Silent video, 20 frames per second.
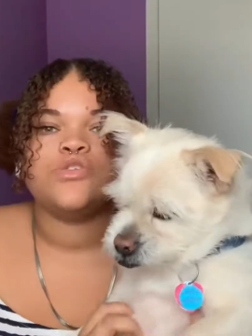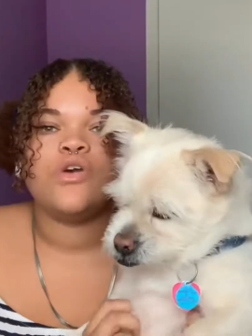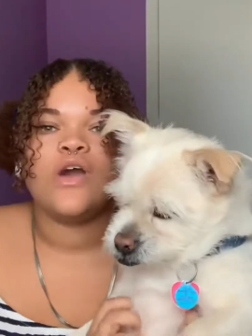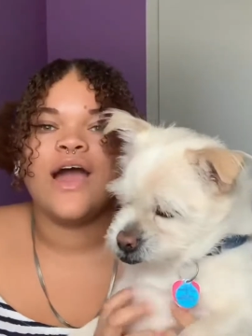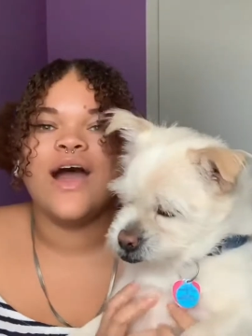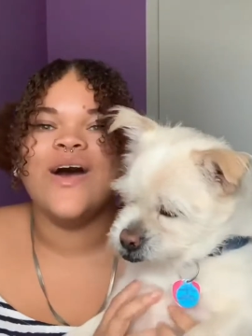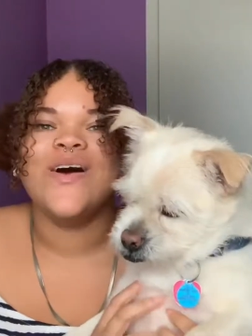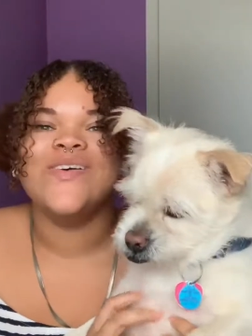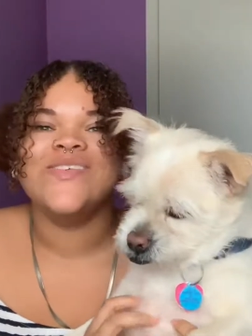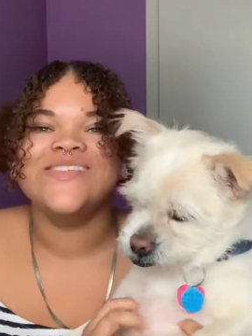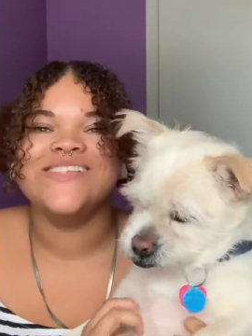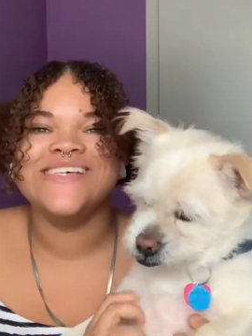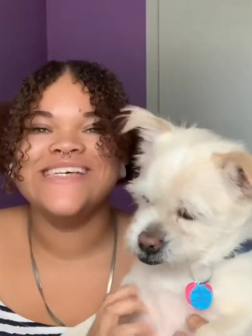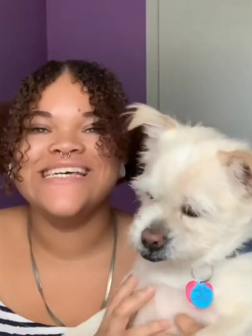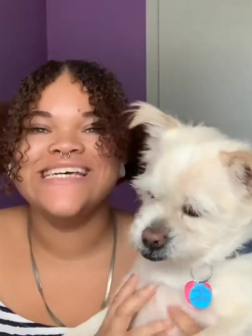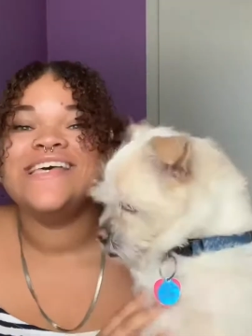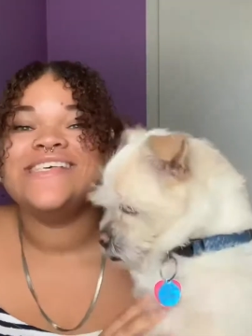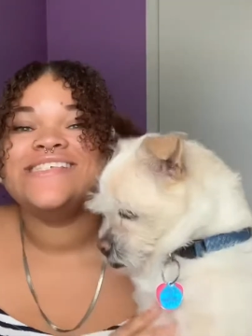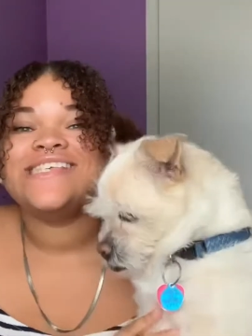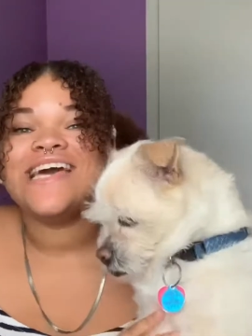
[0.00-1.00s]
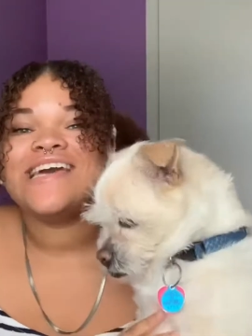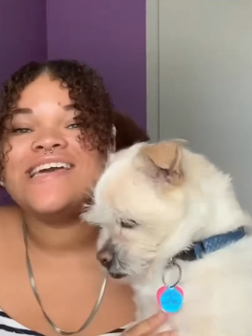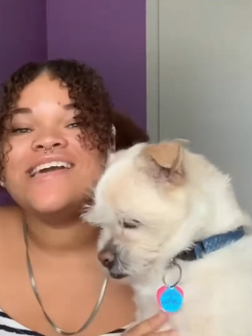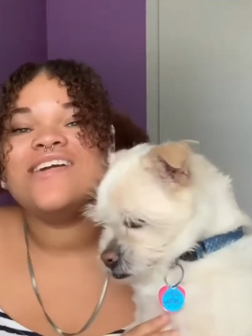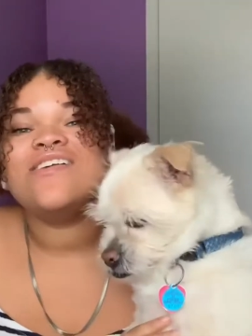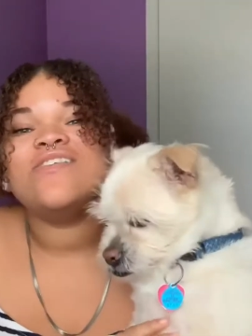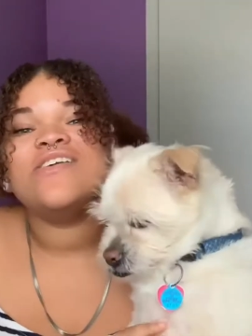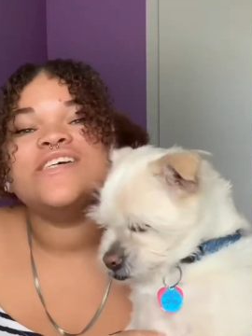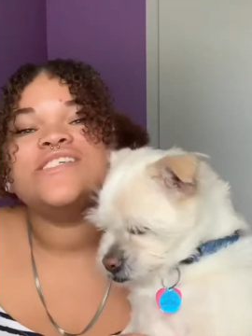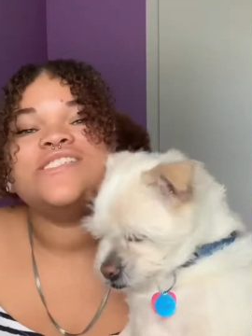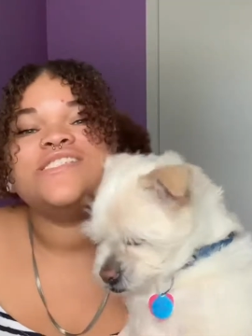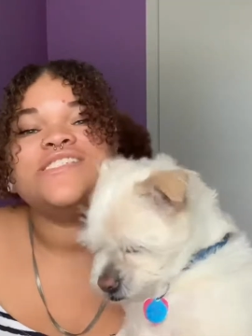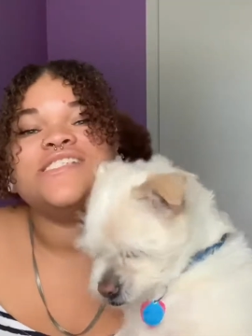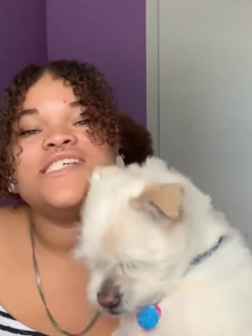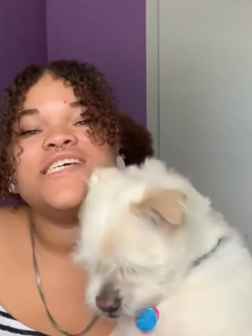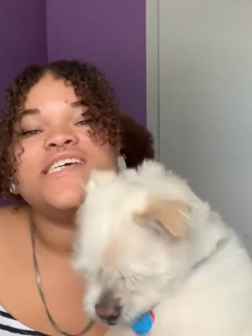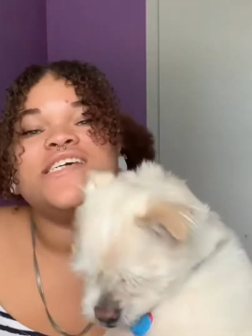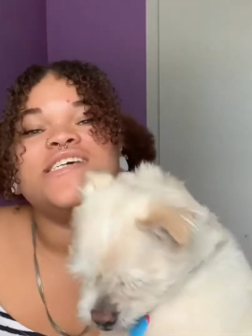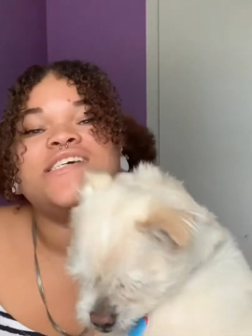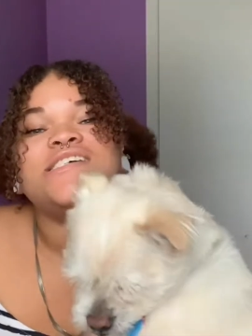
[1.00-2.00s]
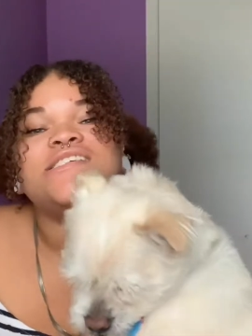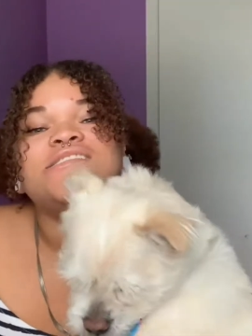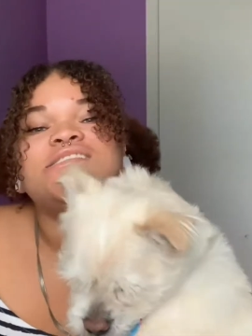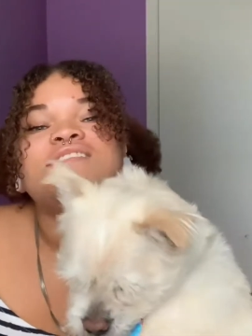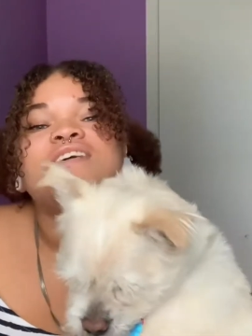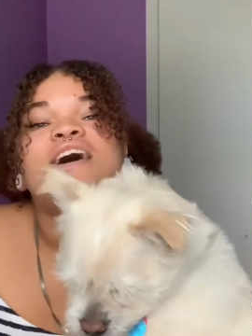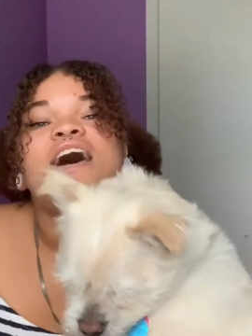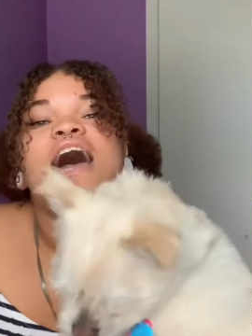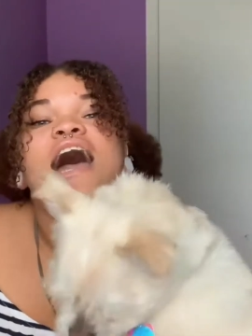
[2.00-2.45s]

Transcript: growled. Second question is,